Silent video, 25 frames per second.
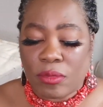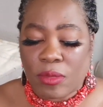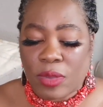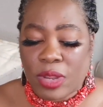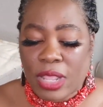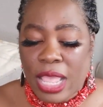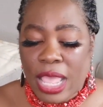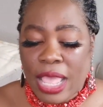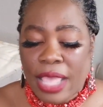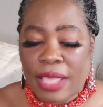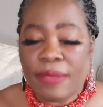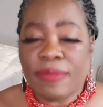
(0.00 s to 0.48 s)

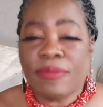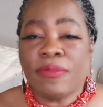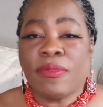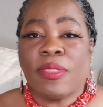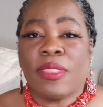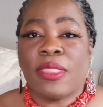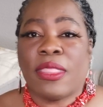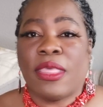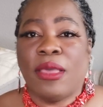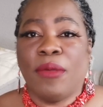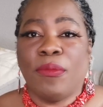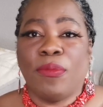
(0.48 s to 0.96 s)
okay,
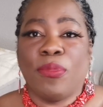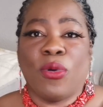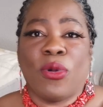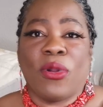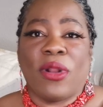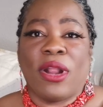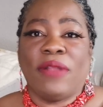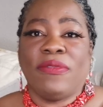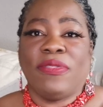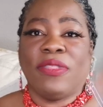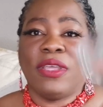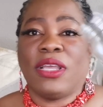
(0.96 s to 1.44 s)
and
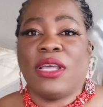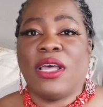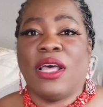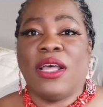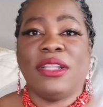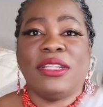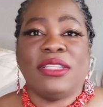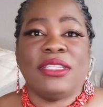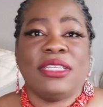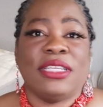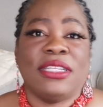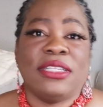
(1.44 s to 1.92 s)
pour out the
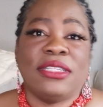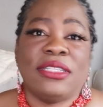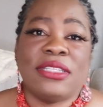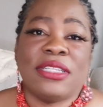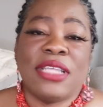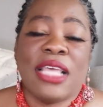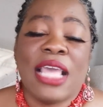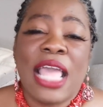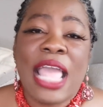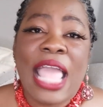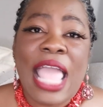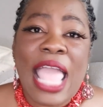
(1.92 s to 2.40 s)

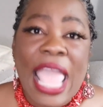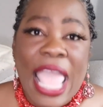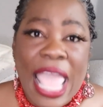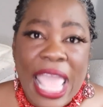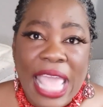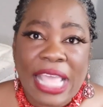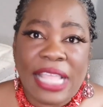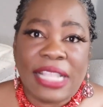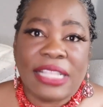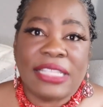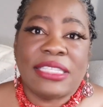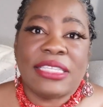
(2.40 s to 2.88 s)
contents,
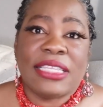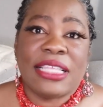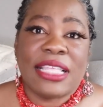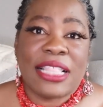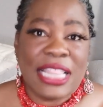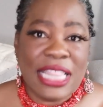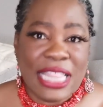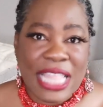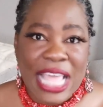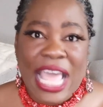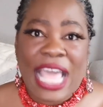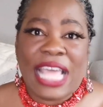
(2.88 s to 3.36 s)
and
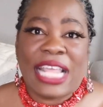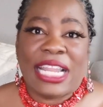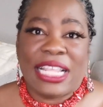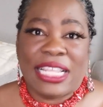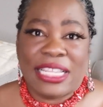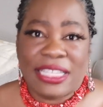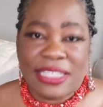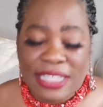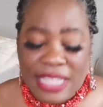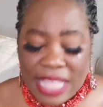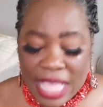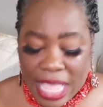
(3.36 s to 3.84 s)
that
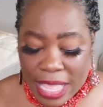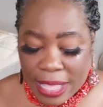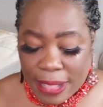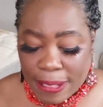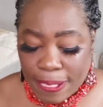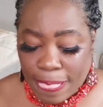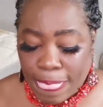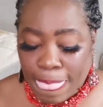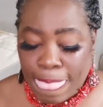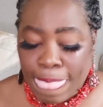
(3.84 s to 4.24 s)
is that.